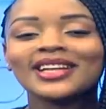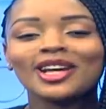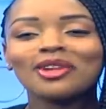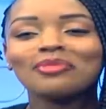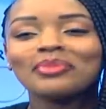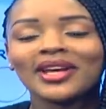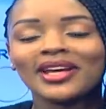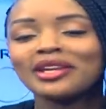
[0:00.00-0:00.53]

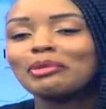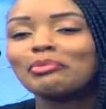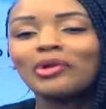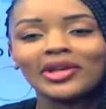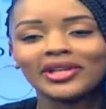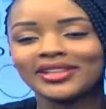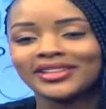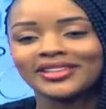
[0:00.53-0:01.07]
help
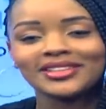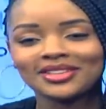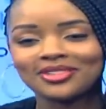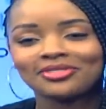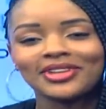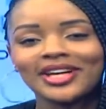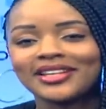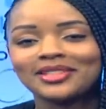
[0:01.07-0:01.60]
anybody to
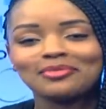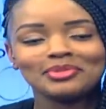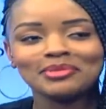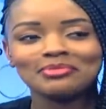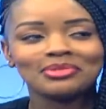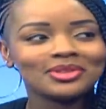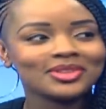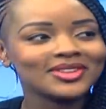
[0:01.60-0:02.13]
fight
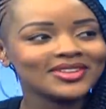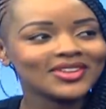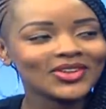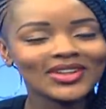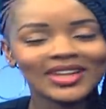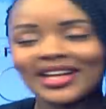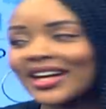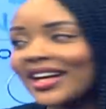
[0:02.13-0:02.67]
people
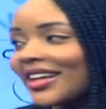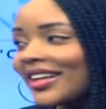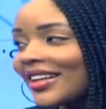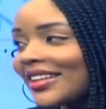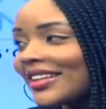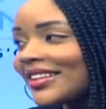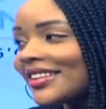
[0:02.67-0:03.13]
online. Yeah,